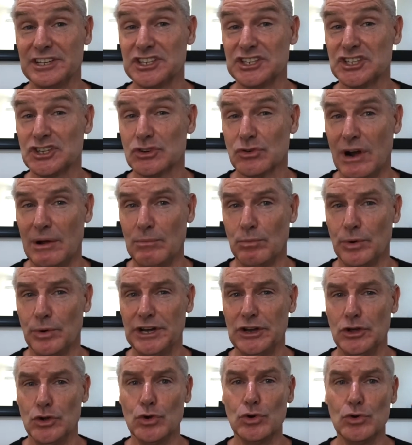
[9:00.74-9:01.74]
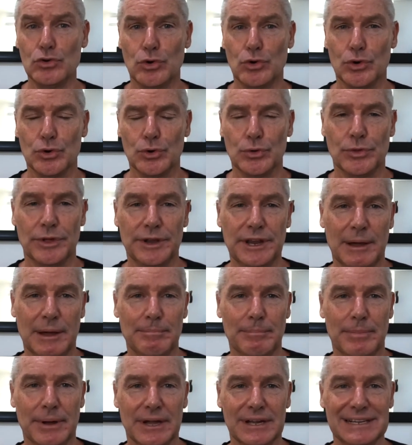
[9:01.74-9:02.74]
a scrum when Uru, the
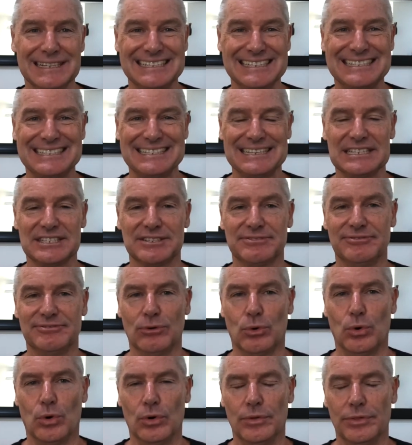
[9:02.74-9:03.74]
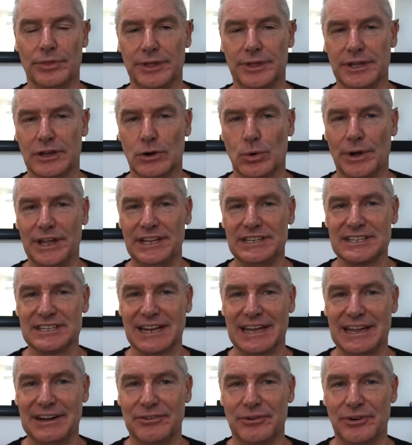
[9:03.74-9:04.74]
number 6 for the
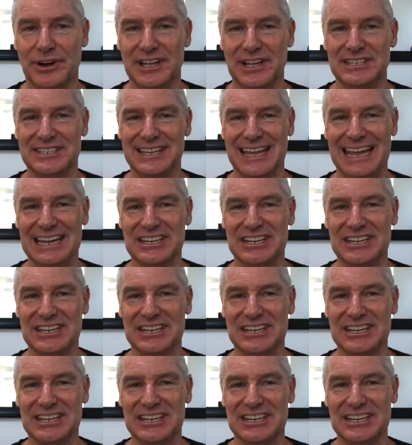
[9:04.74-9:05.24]
Queensland Reds,